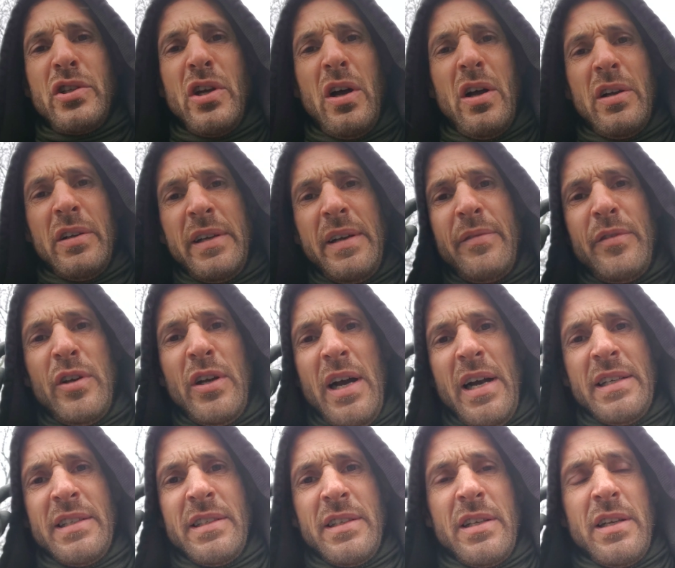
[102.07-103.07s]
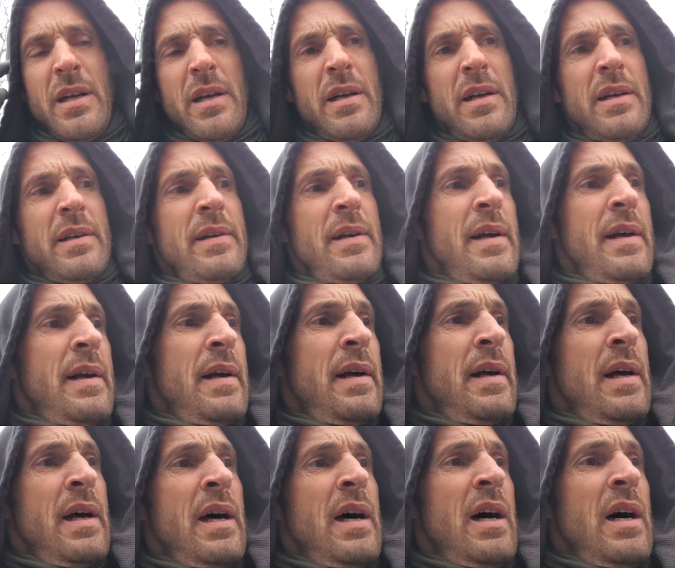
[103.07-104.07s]
I'll give you guys a
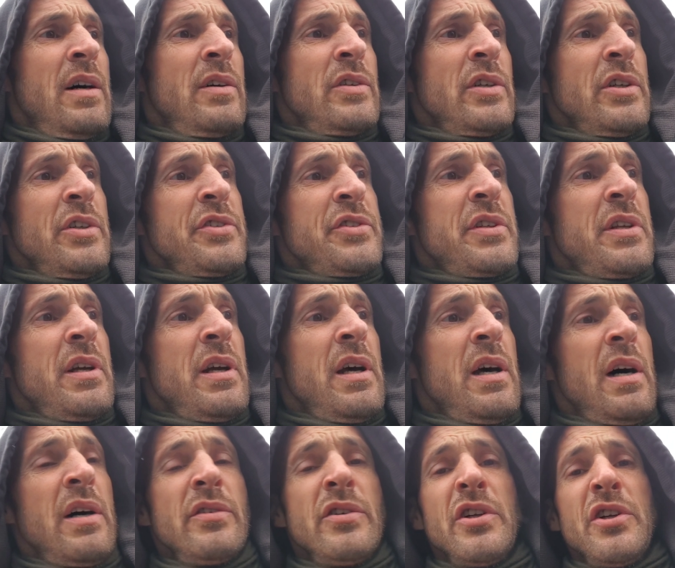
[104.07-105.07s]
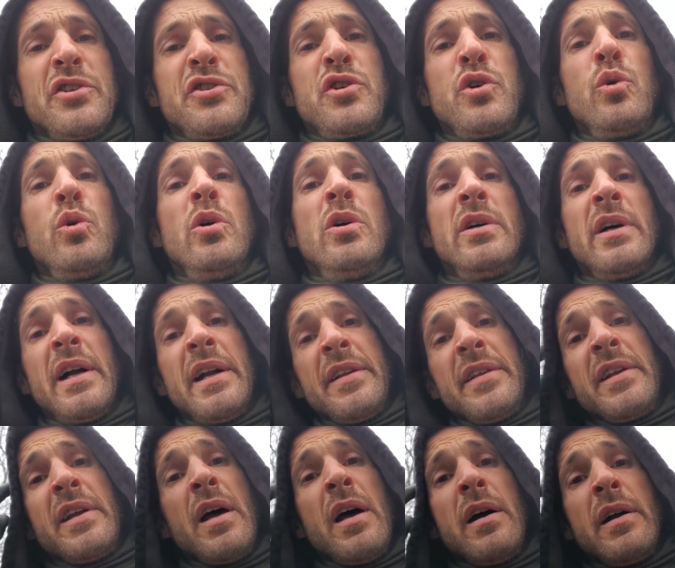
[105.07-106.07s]
little tool out
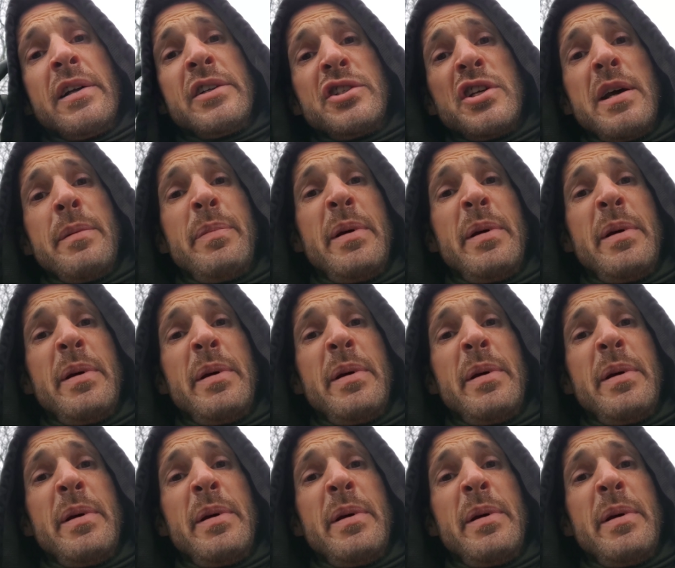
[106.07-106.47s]
of J.